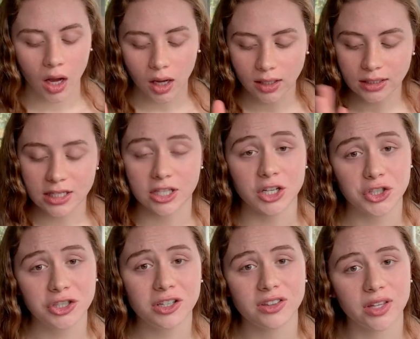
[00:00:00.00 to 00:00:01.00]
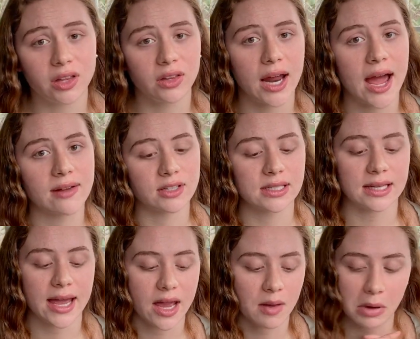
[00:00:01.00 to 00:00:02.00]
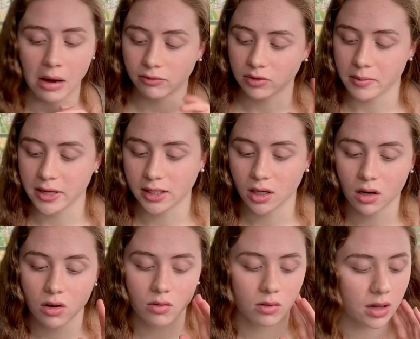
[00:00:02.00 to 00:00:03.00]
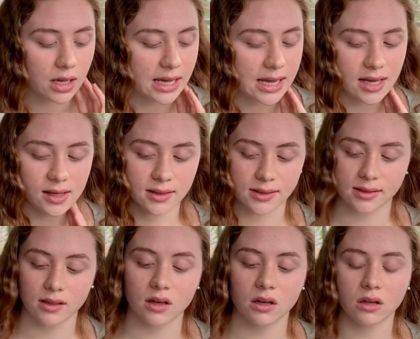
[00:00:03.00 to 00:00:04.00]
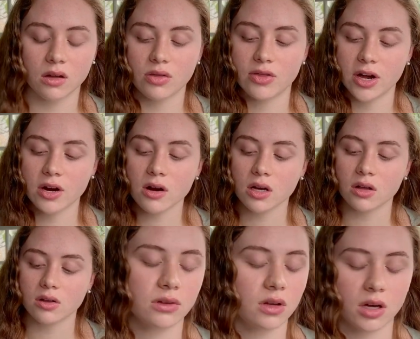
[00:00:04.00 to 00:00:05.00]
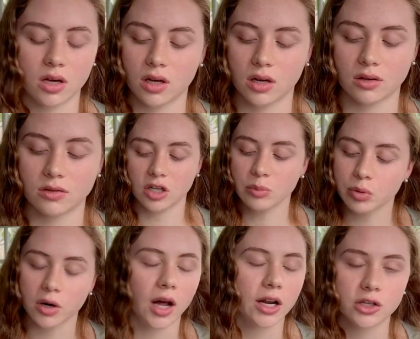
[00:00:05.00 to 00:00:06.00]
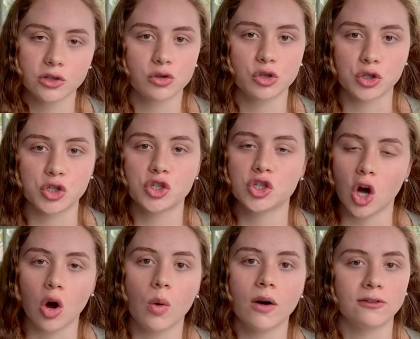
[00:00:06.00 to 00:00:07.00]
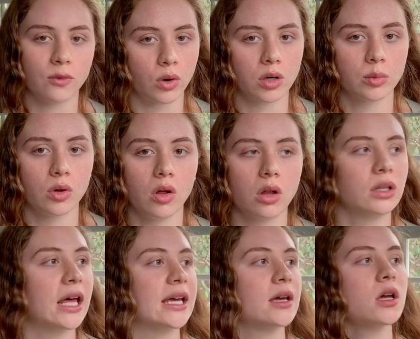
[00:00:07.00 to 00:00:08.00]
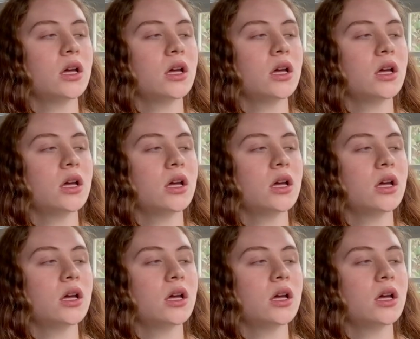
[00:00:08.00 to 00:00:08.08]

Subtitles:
An additional thing that I have to say about Flamingo is their products are just so affordable. Like,